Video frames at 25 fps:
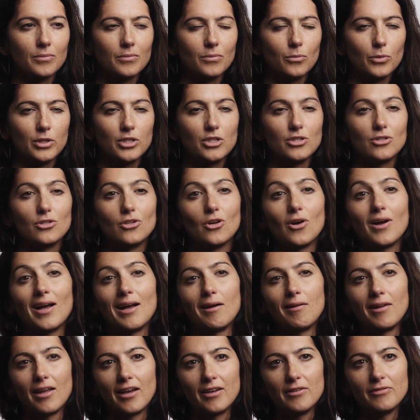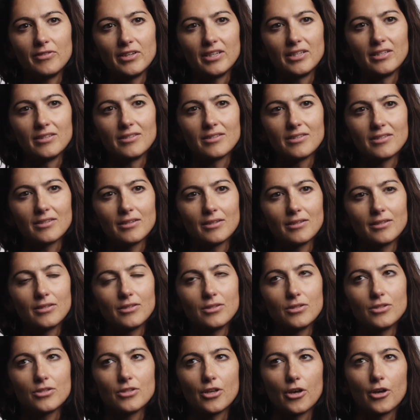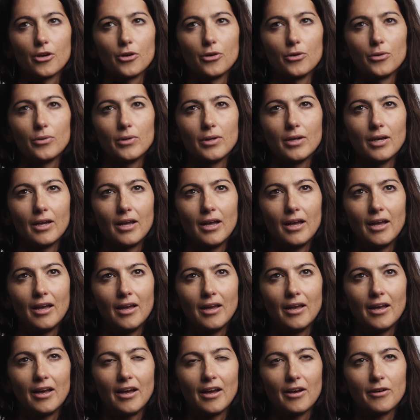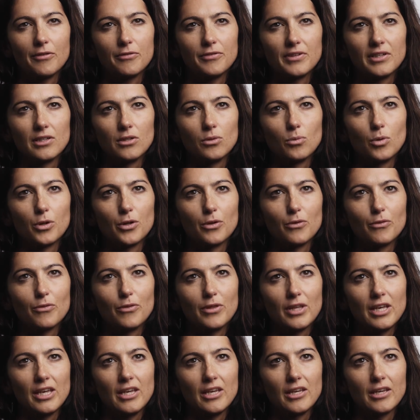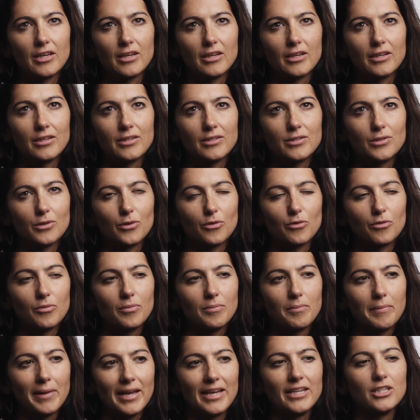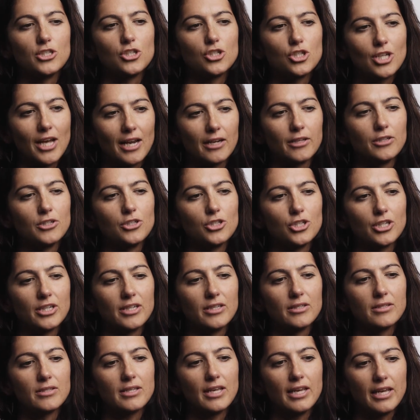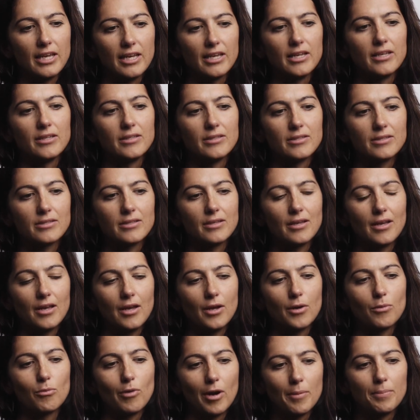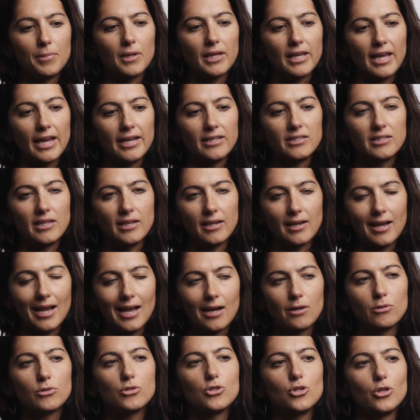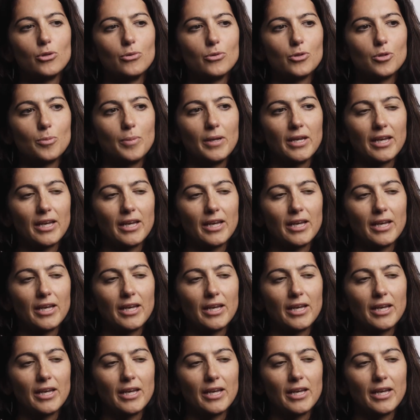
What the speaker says: which is not how life is. So I feel one of the sort of major challenges is replicating how students are